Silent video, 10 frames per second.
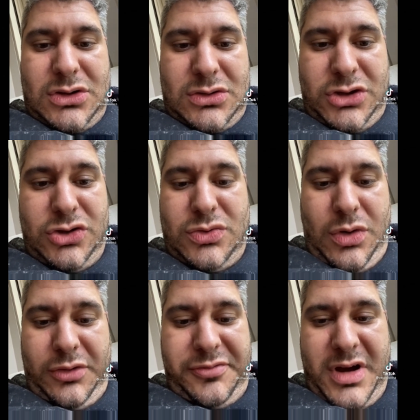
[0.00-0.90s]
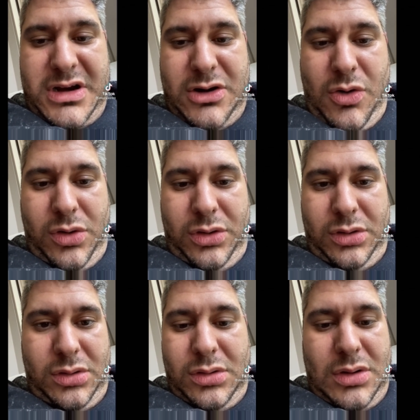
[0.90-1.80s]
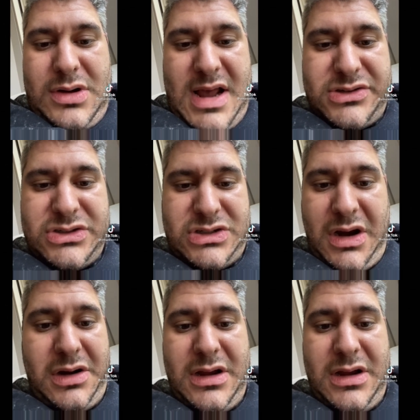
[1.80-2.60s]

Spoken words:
cute or funny or necessary